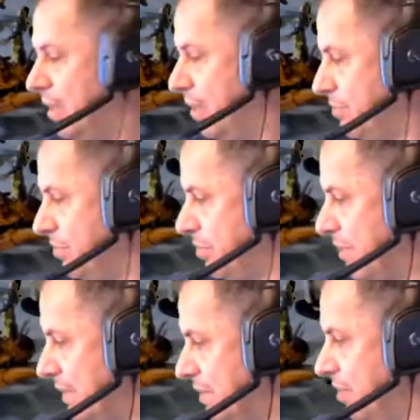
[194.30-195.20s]
So there's
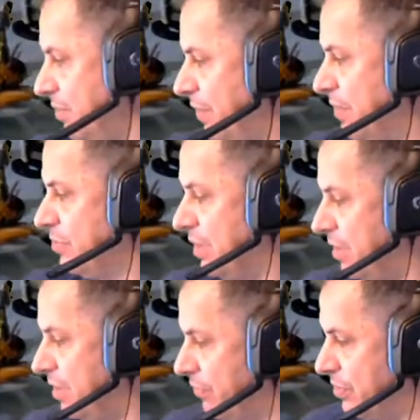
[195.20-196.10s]
lots of good features in
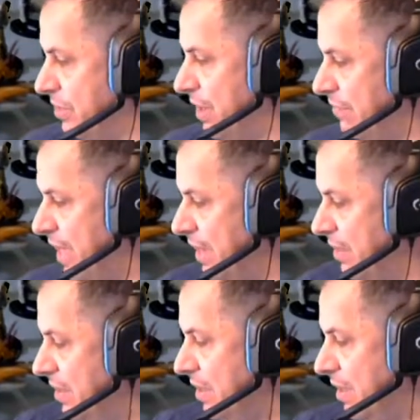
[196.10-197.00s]
here for stuff that
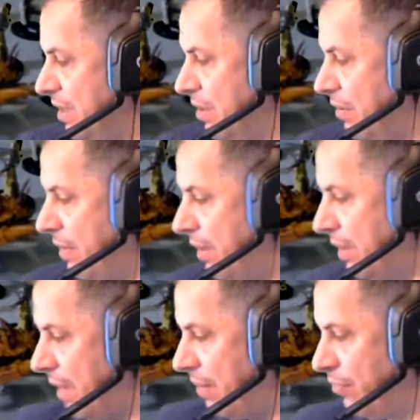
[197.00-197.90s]

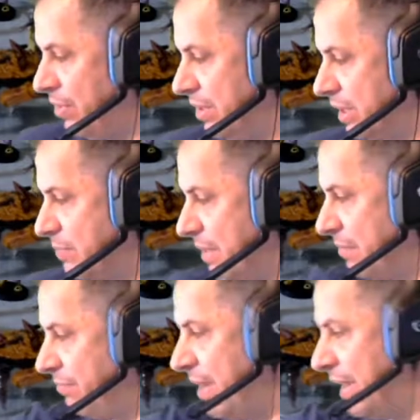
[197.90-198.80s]
I wouldn't expect to find.